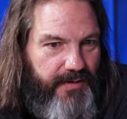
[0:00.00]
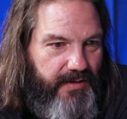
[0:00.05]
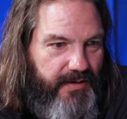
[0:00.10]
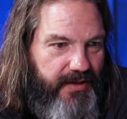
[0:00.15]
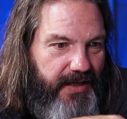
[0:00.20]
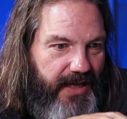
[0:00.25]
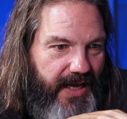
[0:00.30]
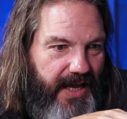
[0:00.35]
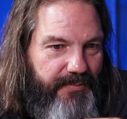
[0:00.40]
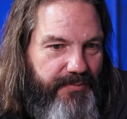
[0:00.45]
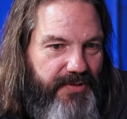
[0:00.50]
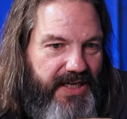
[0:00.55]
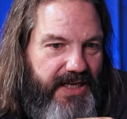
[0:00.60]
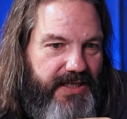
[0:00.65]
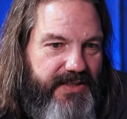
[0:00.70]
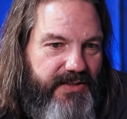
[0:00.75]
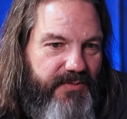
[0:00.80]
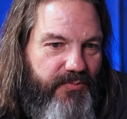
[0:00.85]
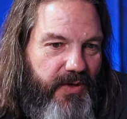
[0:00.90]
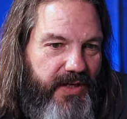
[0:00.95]
Yeah,
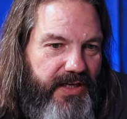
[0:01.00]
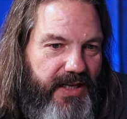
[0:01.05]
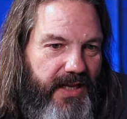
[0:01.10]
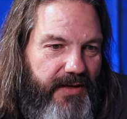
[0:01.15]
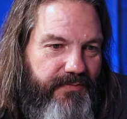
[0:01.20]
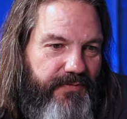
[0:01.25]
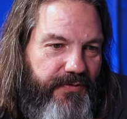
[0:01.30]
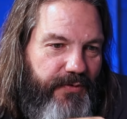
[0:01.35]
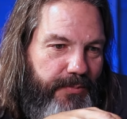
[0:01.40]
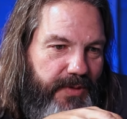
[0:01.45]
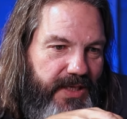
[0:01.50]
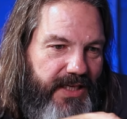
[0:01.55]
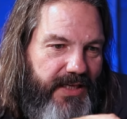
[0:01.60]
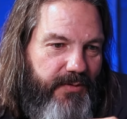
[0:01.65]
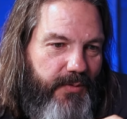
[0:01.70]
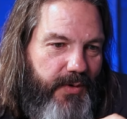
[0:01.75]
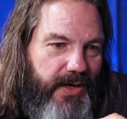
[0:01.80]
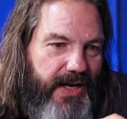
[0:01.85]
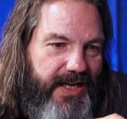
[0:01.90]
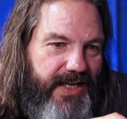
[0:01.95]
because when for me,
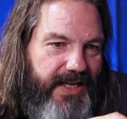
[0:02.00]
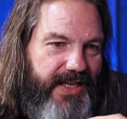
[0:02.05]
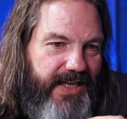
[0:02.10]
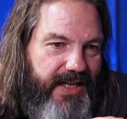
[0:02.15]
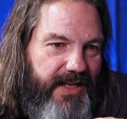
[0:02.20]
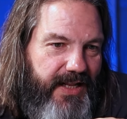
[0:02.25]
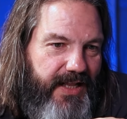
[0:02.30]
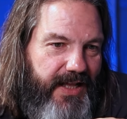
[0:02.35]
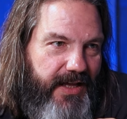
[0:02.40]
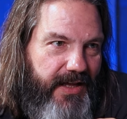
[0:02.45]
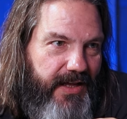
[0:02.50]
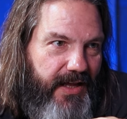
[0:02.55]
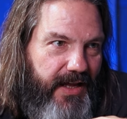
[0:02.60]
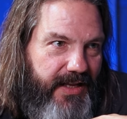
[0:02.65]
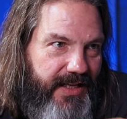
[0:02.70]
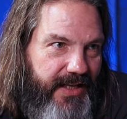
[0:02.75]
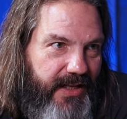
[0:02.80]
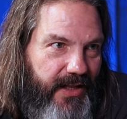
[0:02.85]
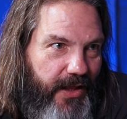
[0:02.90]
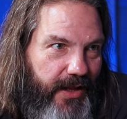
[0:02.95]
when I eat, I
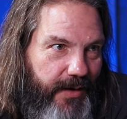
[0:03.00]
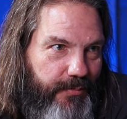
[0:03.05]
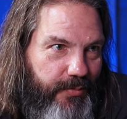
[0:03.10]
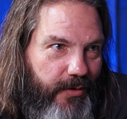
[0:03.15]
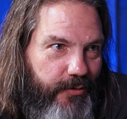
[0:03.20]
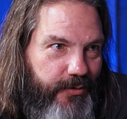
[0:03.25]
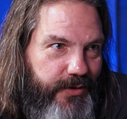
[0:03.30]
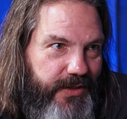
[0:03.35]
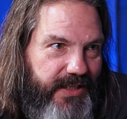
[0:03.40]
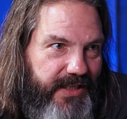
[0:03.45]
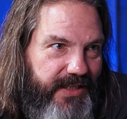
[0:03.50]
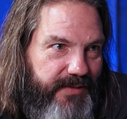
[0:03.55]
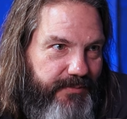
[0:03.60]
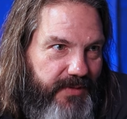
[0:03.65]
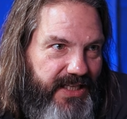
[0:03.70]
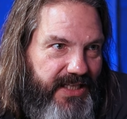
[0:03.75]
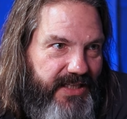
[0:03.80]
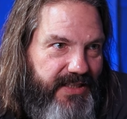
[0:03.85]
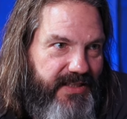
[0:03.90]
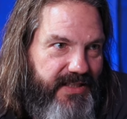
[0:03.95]
eat a lot of protein,
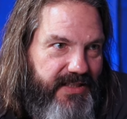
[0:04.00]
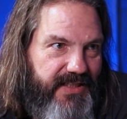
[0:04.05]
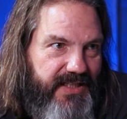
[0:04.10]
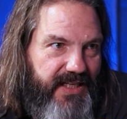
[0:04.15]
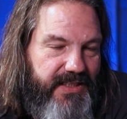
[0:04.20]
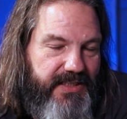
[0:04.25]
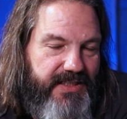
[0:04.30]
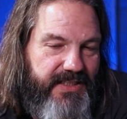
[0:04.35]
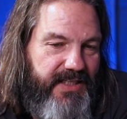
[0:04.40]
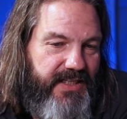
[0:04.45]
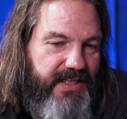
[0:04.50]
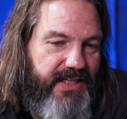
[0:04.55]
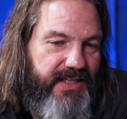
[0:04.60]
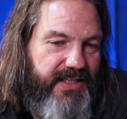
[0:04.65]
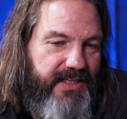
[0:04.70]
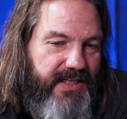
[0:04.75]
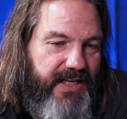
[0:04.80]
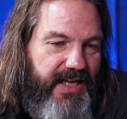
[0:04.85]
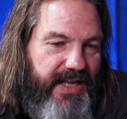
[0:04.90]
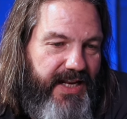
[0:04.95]
meats and things,
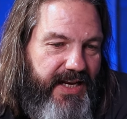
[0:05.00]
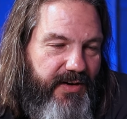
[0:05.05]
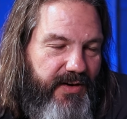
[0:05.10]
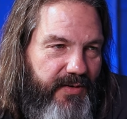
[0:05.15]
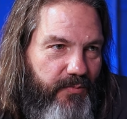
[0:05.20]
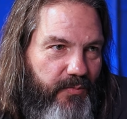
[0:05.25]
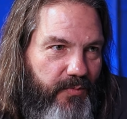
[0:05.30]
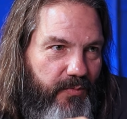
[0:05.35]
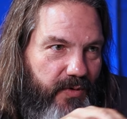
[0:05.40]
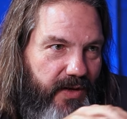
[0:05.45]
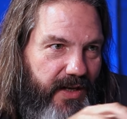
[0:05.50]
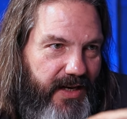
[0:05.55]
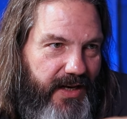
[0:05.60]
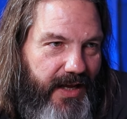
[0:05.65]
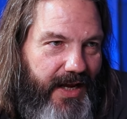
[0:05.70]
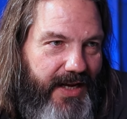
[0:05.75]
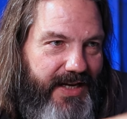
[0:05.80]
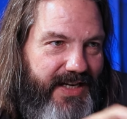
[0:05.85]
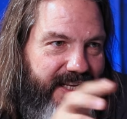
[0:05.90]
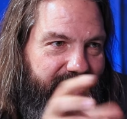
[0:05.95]
and, and it,
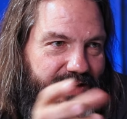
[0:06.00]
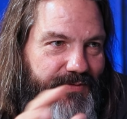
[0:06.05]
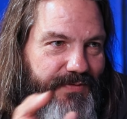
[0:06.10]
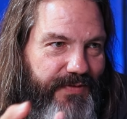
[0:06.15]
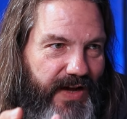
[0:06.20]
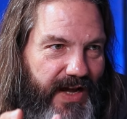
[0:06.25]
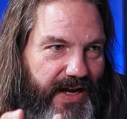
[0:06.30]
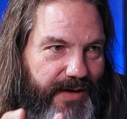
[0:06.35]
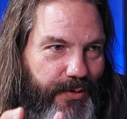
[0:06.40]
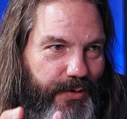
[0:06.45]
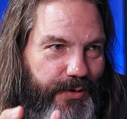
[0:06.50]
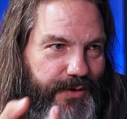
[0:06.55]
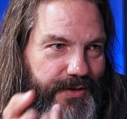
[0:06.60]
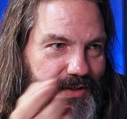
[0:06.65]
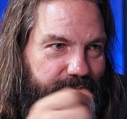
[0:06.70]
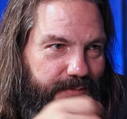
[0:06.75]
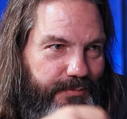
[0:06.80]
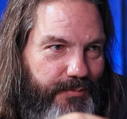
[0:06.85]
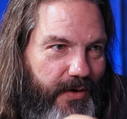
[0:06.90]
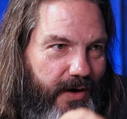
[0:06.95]
I need fiber
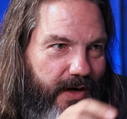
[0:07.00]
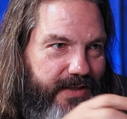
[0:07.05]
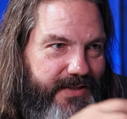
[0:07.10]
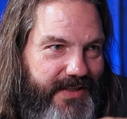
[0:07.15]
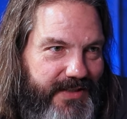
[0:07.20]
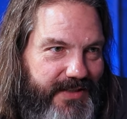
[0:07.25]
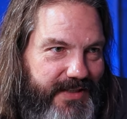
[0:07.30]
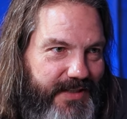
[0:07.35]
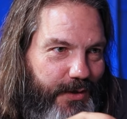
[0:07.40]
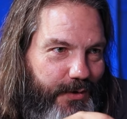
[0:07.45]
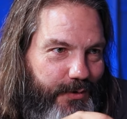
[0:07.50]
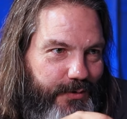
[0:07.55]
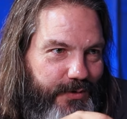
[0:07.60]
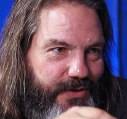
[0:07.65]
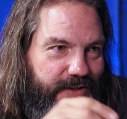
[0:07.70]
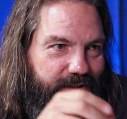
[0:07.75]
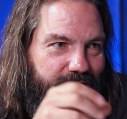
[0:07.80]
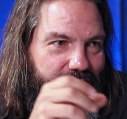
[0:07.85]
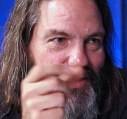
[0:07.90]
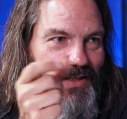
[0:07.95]
to process
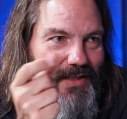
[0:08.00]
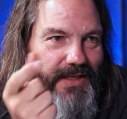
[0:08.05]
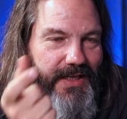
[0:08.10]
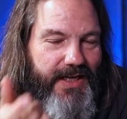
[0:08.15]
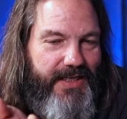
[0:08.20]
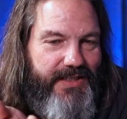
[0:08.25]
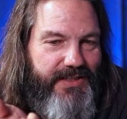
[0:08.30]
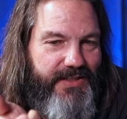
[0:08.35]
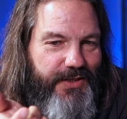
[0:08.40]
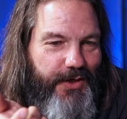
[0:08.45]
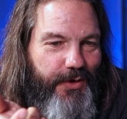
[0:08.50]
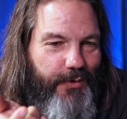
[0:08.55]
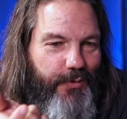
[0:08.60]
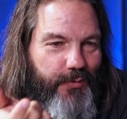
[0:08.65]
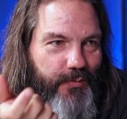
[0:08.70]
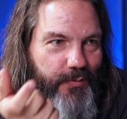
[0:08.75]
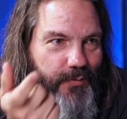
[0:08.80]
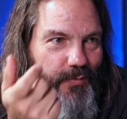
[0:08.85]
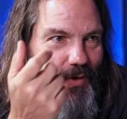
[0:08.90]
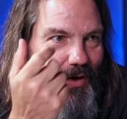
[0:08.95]
those. Mm-hmm. And
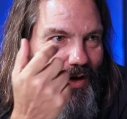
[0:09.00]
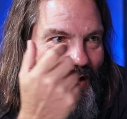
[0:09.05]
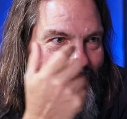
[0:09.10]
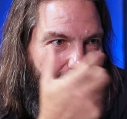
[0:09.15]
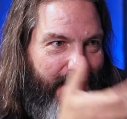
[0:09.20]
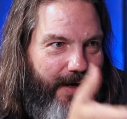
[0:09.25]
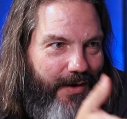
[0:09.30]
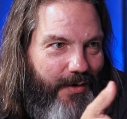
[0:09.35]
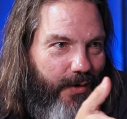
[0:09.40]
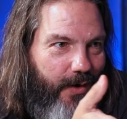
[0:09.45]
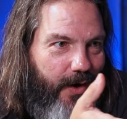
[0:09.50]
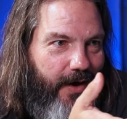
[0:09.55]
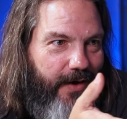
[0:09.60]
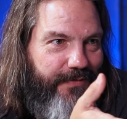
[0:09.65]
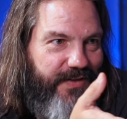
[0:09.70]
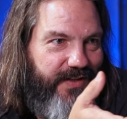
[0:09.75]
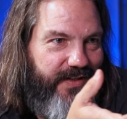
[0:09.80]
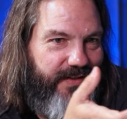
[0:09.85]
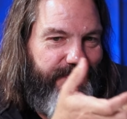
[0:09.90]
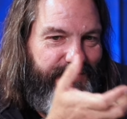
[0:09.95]
so I
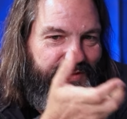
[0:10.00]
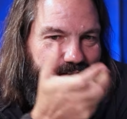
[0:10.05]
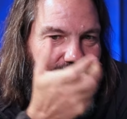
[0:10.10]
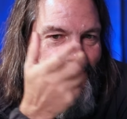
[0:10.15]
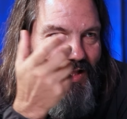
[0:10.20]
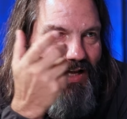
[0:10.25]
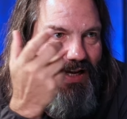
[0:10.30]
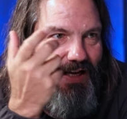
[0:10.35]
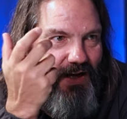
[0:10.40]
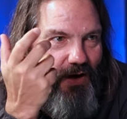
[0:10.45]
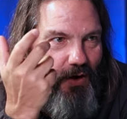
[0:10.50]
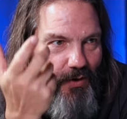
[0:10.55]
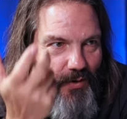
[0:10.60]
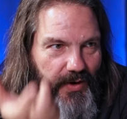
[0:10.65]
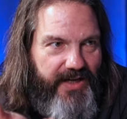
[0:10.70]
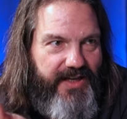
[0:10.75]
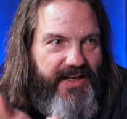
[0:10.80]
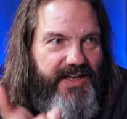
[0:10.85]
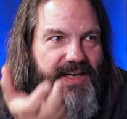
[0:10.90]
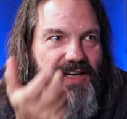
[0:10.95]
often feel like, oh,
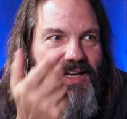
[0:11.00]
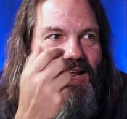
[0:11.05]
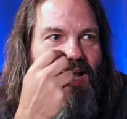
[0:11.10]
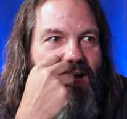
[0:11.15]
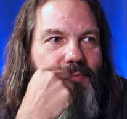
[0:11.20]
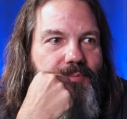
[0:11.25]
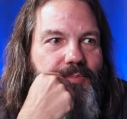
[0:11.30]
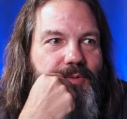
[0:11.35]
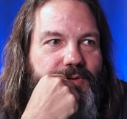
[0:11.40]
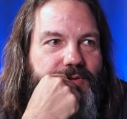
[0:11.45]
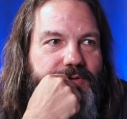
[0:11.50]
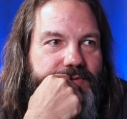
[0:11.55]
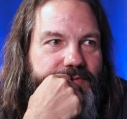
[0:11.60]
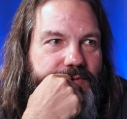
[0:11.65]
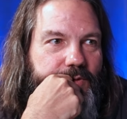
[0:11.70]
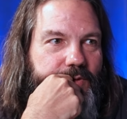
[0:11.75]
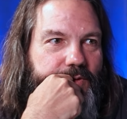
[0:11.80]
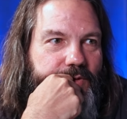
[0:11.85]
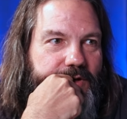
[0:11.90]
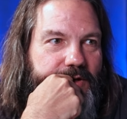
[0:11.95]
I need an apple
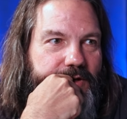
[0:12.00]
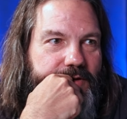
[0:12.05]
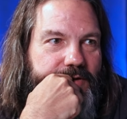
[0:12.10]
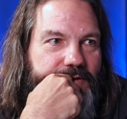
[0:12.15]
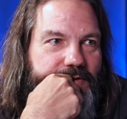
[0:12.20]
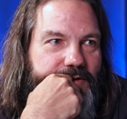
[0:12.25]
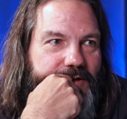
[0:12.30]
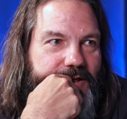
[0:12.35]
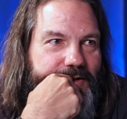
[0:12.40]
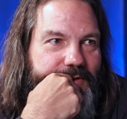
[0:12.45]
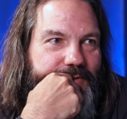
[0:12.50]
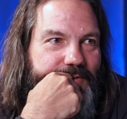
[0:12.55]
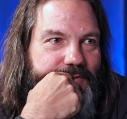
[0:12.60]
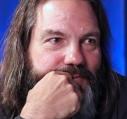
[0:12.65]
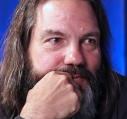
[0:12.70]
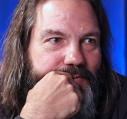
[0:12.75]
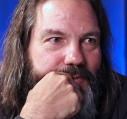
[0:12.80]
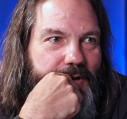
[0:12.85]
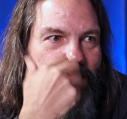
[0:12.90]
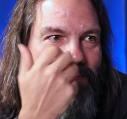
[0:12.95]
or, you know,
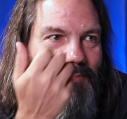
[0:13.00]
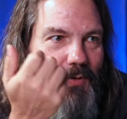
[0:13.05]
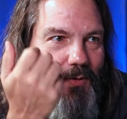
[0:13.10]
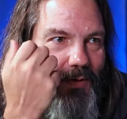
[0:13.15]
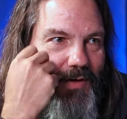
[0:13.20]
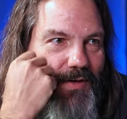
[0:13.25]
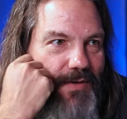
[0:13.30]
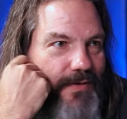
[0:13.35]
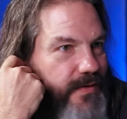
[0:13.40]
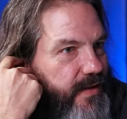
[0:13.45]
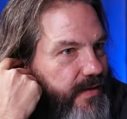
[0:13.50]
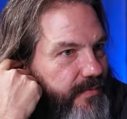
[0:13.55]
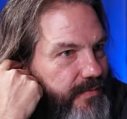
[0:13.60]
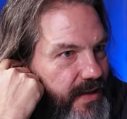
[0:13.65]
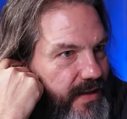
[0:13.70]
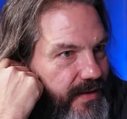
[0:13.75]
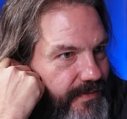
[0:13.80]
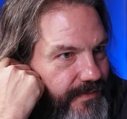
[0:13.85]
popcorn or something